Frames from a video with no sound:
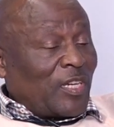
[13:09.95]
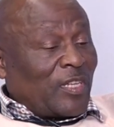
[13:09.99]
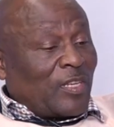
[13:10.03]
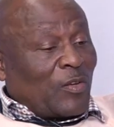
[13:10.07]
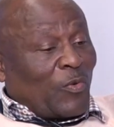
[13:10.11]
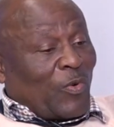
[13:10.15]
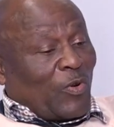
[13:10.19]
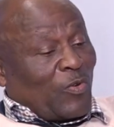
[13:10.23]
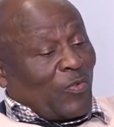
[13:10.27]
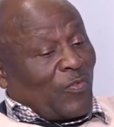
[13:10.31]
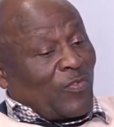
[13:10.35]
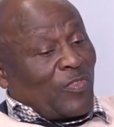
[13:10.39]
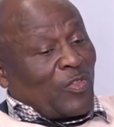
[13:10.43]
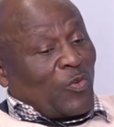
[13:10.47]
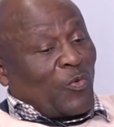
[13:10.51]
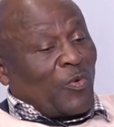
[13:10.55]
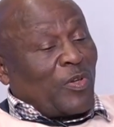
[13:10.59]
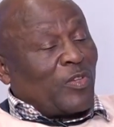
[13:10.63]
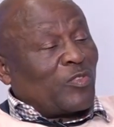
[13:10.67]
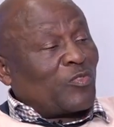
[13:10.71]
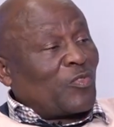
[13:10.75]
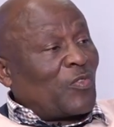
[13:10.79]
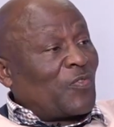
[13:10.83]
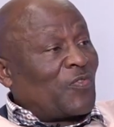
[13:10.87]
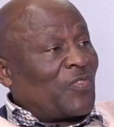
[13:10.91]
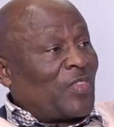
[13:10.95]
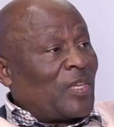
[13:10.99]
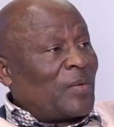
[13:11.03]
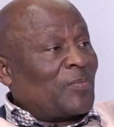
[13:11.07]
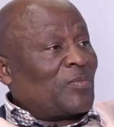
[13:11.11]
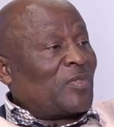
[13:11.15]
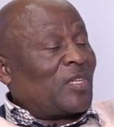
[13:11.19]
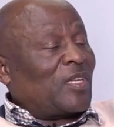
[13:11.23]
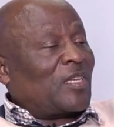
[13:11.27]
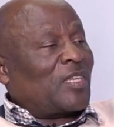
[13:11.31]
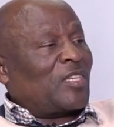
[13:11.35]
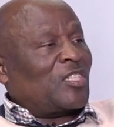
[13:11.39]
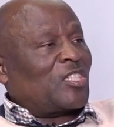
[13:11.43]
And one of the ways of them
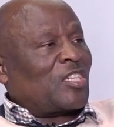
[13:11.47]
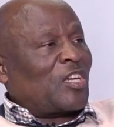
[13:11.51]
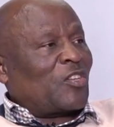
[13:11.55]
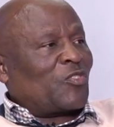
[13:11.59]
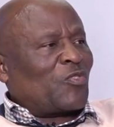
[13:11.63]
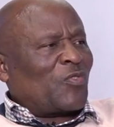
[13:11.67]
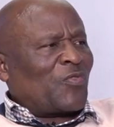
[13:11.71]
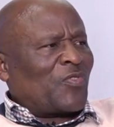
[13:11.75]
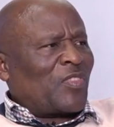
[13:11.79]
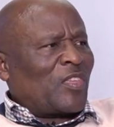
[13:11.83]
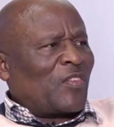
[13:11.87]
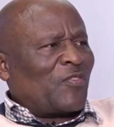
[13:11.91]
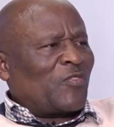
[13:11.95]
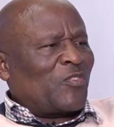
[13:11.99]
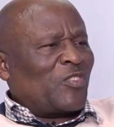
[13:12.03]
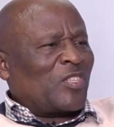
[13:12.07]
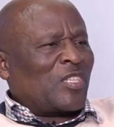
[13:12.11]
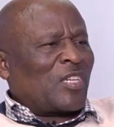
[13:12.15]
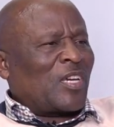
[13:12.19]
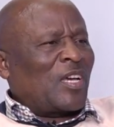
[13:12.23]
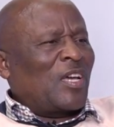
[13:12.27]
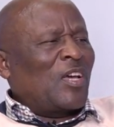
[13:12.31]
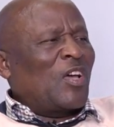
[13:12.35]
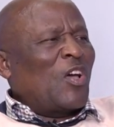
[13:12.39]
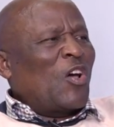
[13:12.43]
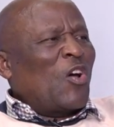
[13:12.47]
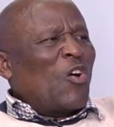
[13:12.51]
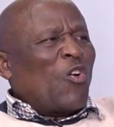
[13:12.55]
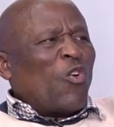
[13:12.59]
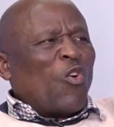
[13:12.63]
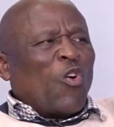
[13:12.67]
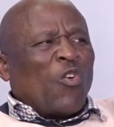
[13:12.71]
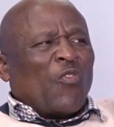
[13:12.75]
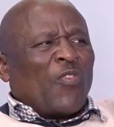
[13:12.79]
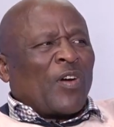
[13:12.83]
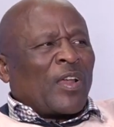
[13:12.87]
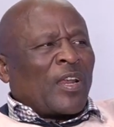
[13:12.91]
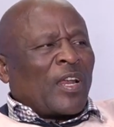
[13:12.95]
taking charge of their future,
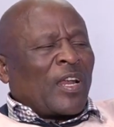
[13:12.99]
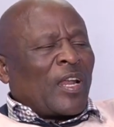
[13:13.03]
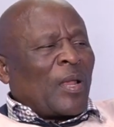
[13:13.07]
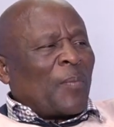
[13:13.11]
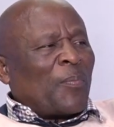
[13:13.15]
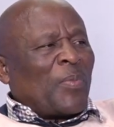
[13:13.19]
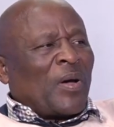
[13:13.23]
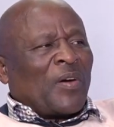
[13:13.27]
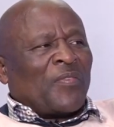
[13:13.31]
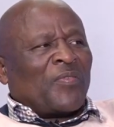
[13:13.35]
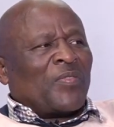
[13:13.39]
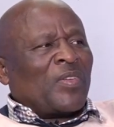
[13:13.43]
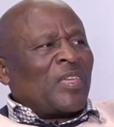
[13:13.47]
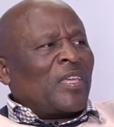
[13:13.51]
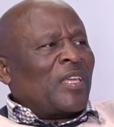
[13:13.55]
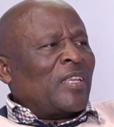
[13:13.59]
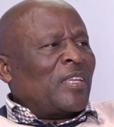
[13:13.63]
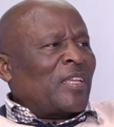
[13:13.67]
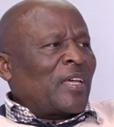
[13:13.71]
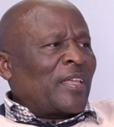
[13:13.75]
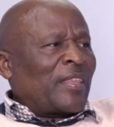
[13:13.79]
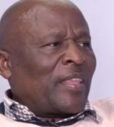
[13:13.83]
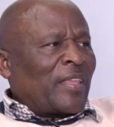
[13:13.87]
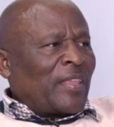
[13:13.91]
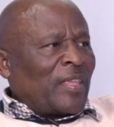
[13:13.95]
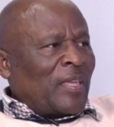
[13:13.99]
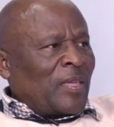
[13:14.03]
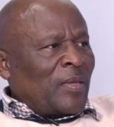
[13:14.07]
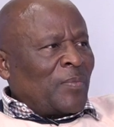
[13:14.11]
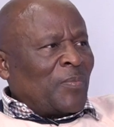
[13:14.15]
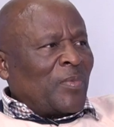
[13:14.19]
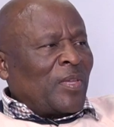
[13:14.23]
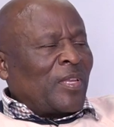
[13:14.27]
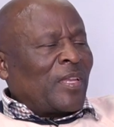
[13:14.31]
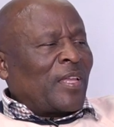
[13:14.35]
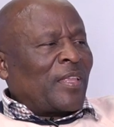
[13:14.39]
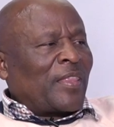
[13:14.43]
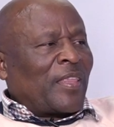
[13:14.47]
over and above any other
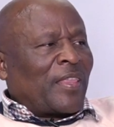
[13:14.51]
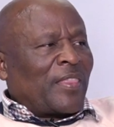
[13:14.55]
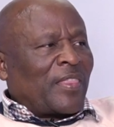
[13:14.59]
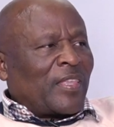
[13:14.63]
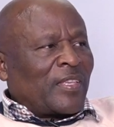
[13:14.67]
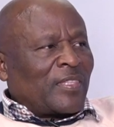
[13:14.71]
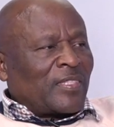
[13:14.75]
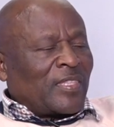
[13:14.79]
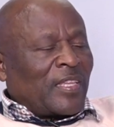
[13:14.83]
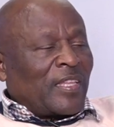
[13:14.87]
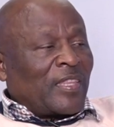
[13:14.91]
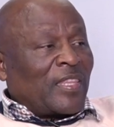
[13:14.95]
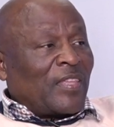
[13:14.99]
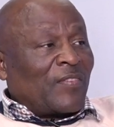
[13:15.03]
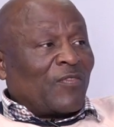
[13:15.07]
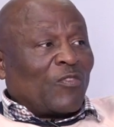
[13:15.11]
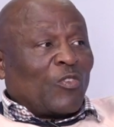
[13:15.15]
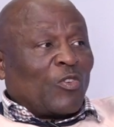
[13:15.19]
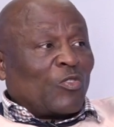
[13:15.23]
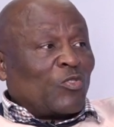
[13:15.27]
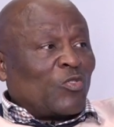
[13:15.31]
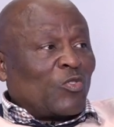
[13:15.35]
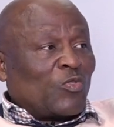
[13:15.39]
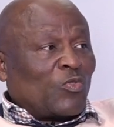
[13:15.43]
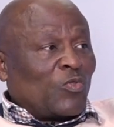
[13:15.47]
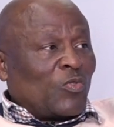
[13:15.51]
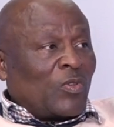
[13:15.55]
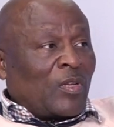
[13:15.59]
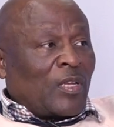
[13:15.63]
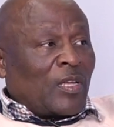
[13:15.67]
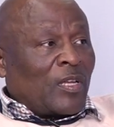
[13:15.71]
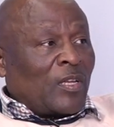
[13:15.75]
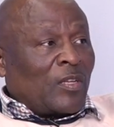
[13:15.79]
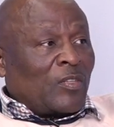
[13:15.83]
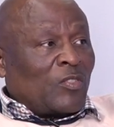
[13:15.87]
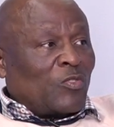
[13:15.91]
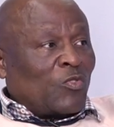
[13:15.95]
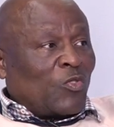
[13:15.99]
many other things that they've got to
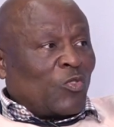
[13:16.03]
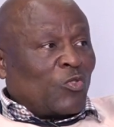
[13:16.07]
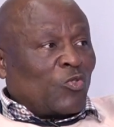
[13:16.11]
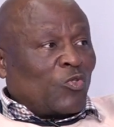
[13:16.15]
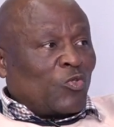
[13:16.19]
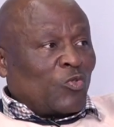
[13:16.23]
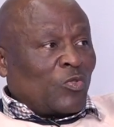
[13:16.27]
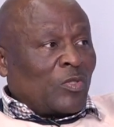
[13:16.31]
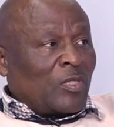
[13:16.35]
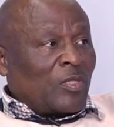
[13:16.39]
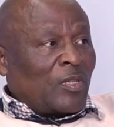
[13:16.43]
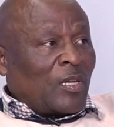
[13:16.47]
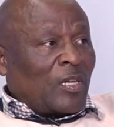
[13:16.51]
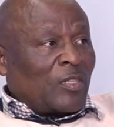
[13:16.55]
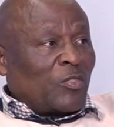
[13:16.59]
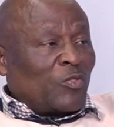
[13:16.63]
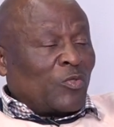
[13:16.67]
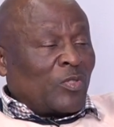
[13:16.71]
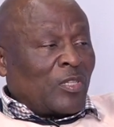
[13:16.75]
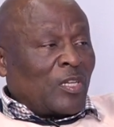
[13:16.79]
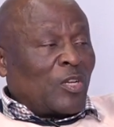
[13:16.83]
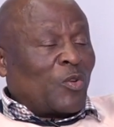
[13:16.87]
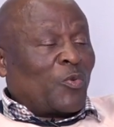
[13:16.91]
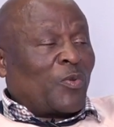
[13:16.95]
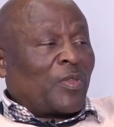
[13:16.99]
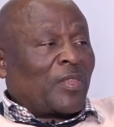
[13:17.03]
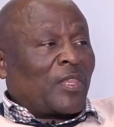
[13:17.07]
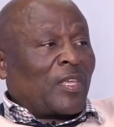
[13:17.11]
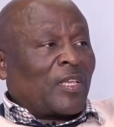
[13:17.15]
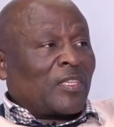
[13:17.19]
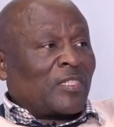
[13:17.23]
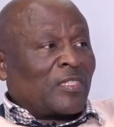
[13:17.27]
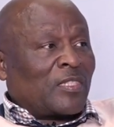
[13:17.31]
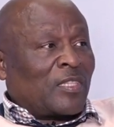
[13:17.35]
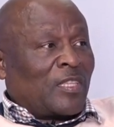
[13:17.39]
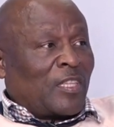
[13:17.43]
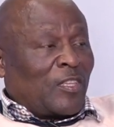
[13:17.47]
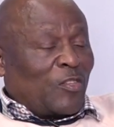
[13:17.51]
you know, to deal with
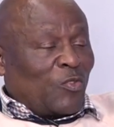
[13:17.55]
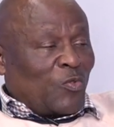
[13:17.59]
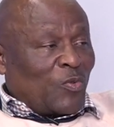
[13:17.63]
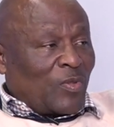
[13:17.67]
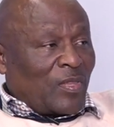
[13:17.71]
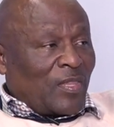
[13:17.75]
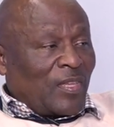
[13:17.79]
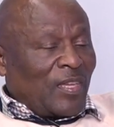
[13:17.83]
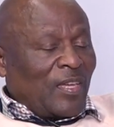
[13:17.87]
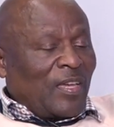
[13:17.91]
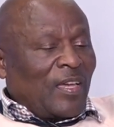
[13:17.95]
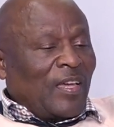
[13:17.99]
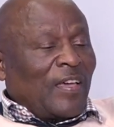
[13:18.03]
as the youth,